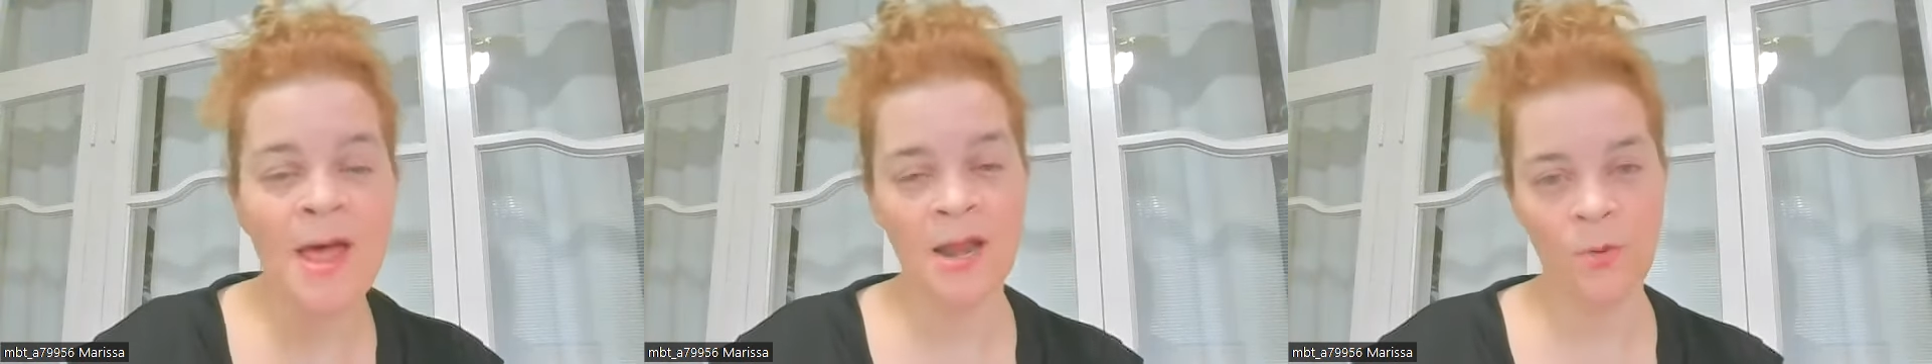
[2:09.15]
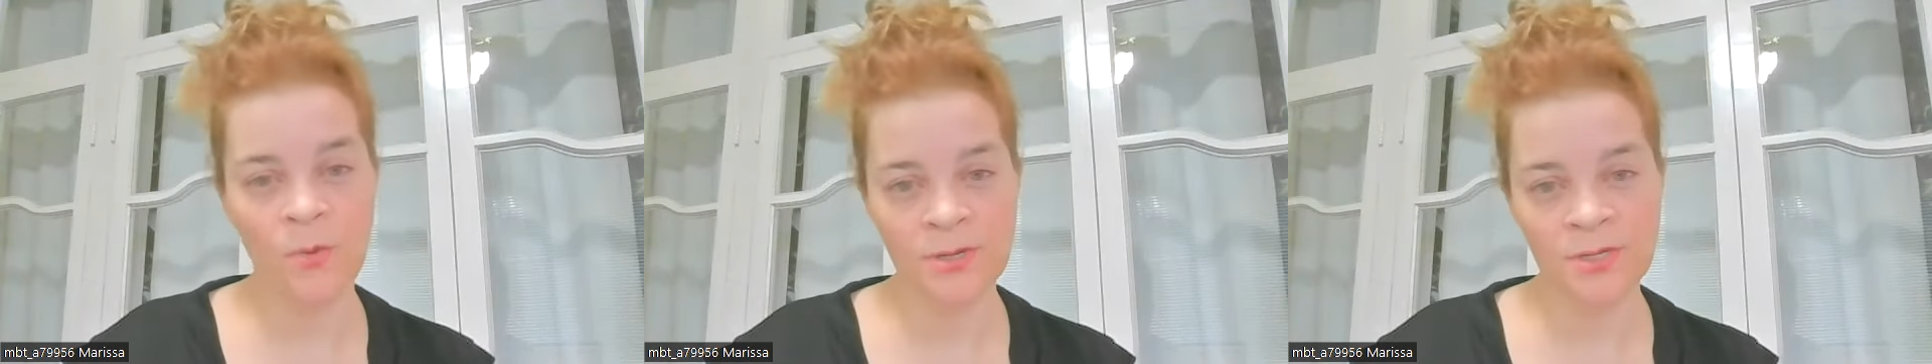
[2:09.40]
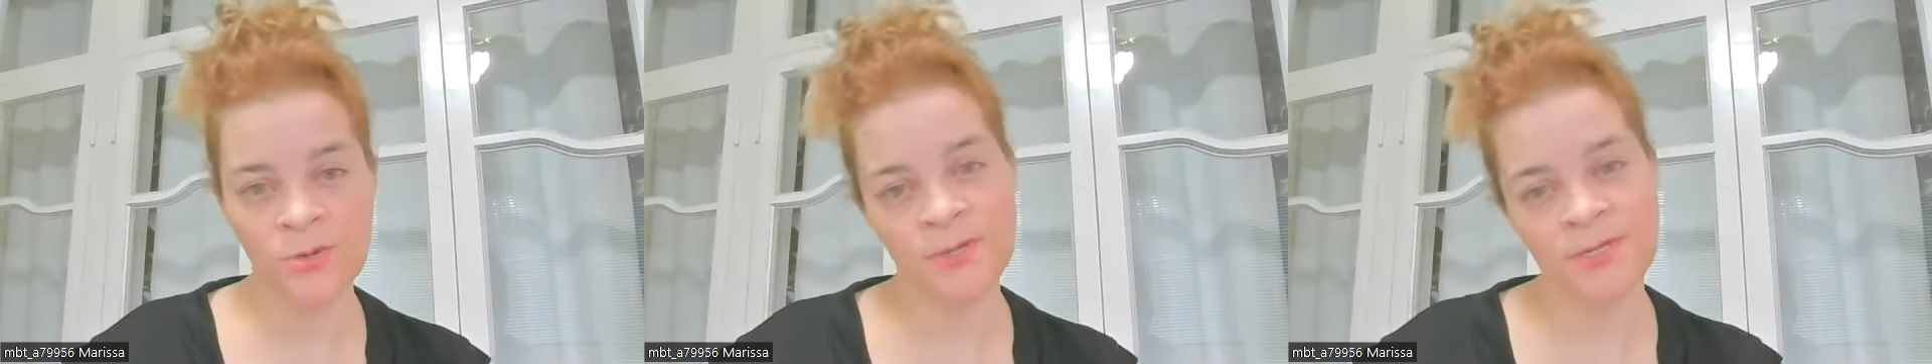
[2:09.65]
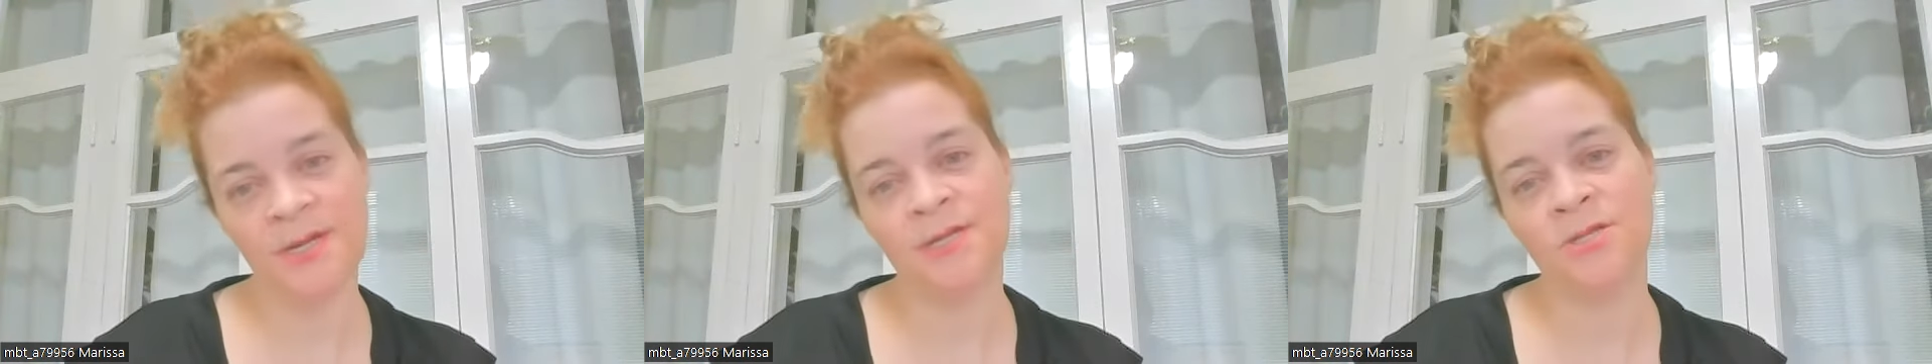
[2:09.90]
and I will do a
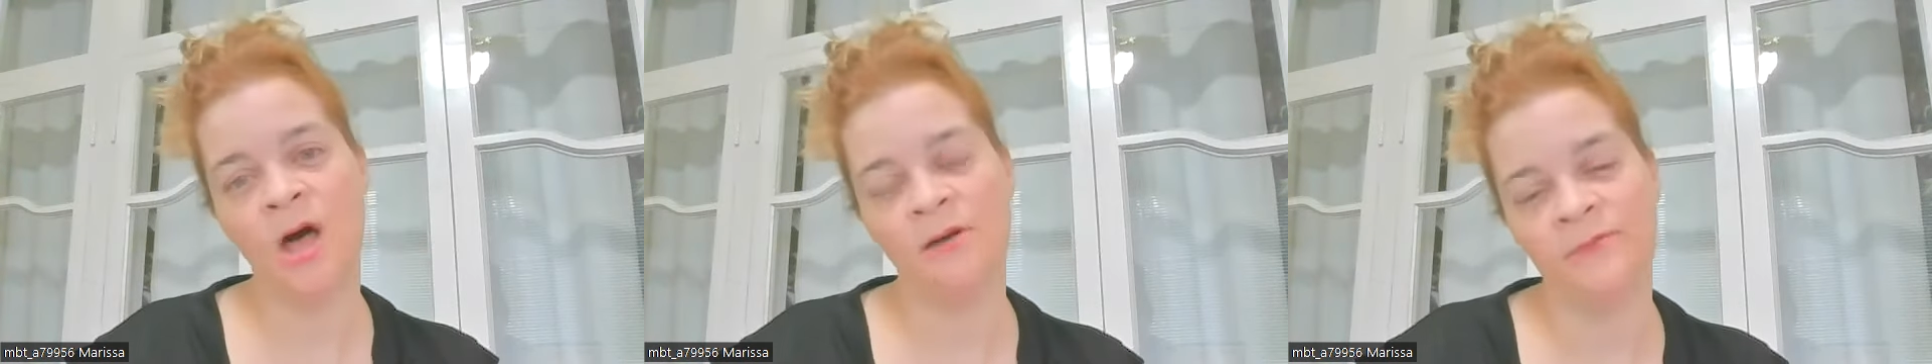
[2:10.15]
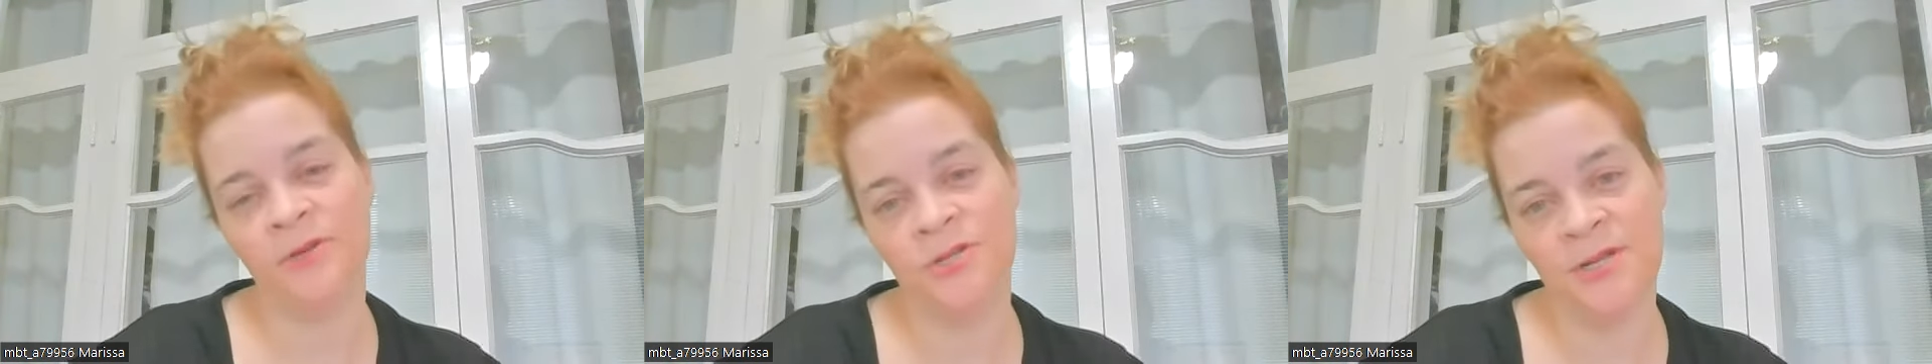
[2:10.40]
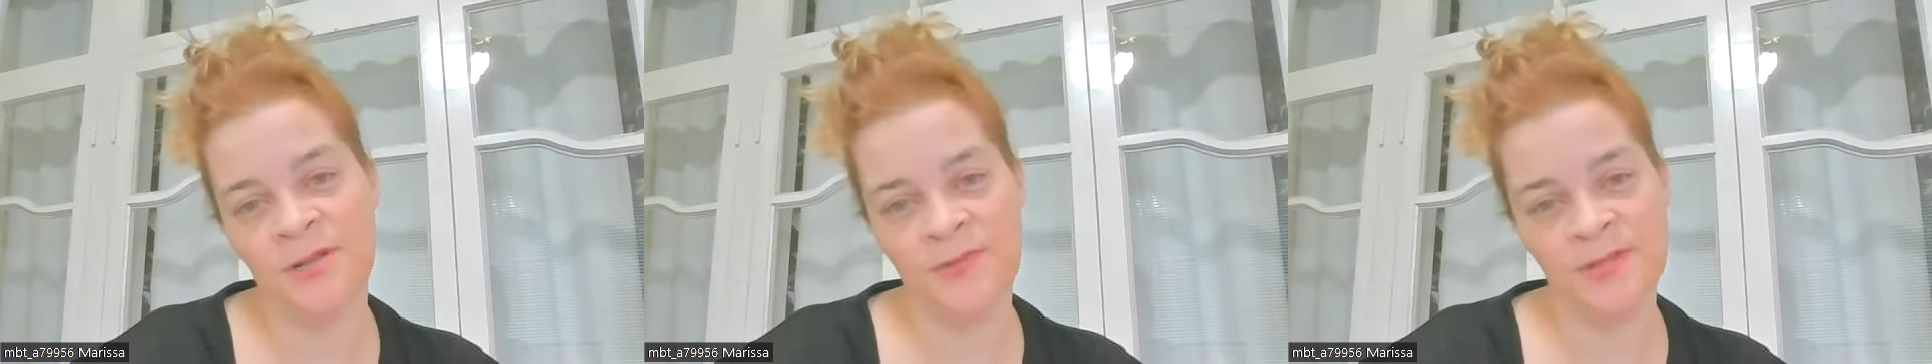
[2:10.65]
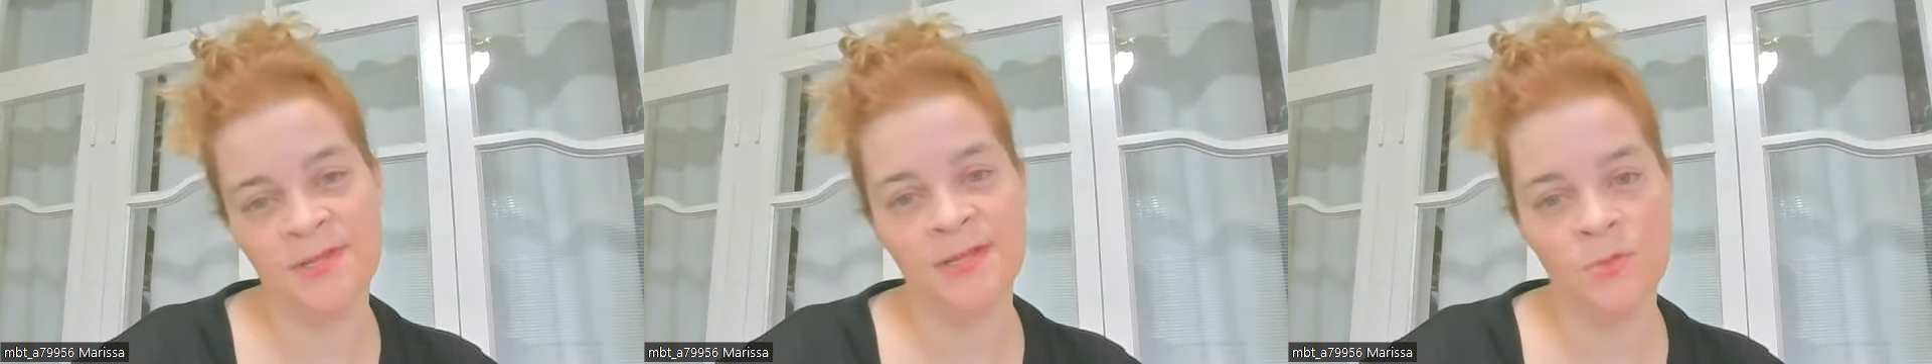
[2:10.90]
TikTok version of
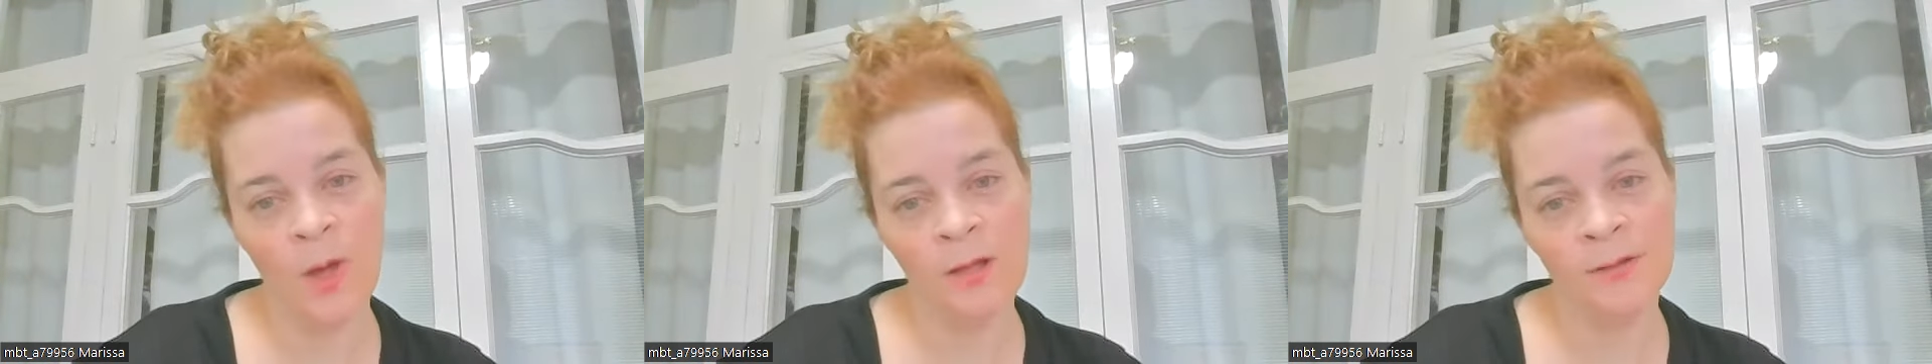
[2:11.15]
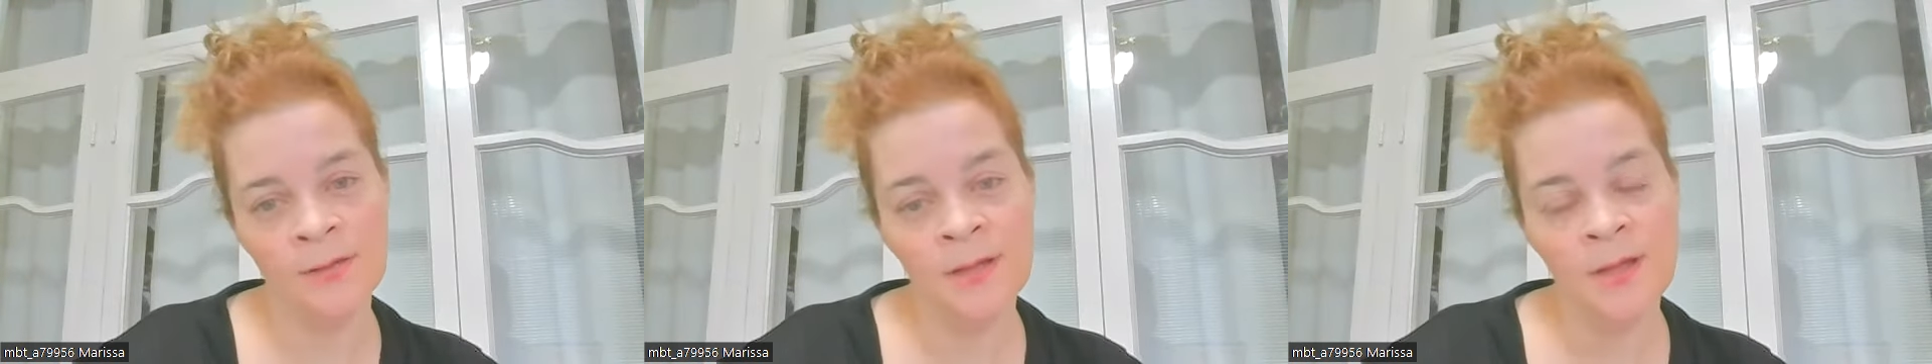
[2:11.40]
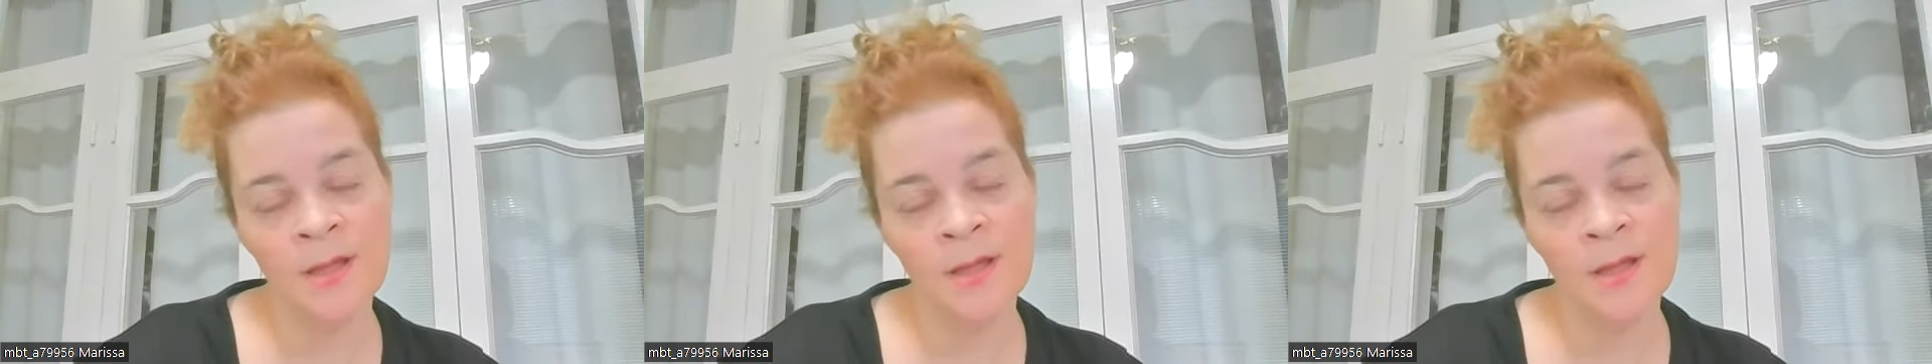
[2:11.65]
this as well.